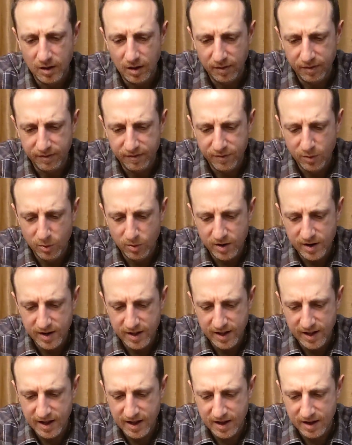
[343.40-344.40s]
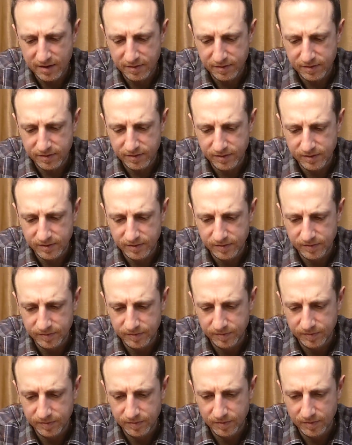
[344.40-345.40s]
a 4.5
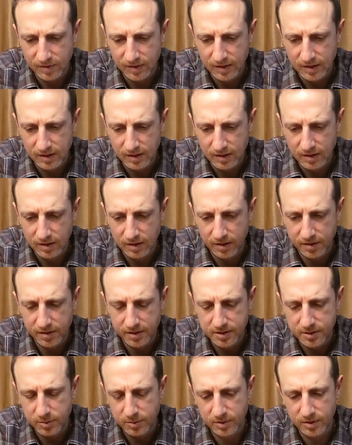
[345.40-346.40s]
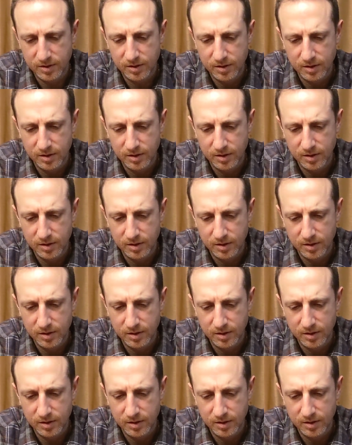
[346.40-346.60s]
on this one.